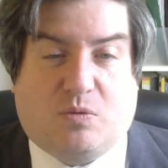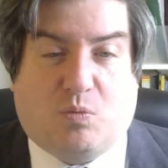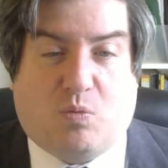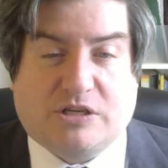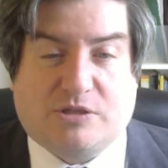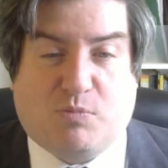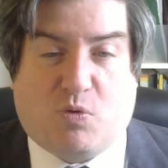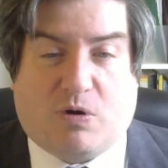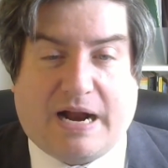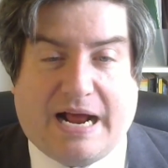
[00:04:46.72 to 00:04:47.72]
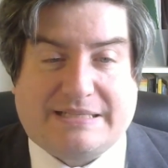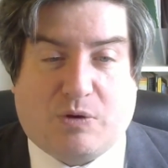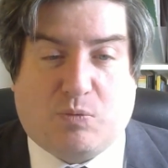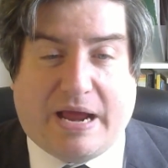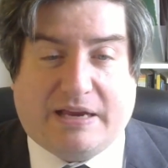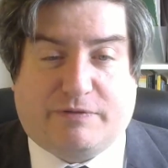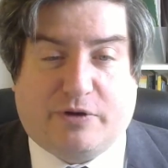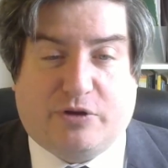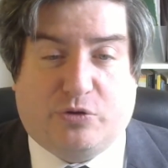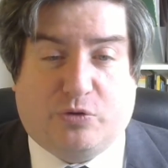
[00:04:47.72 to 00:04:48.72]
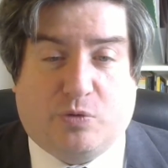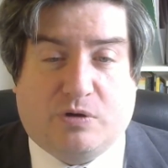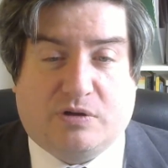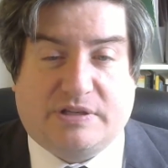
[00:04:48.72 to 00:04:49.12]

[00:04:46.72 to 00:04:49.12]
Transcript: Once more, as I wait for you,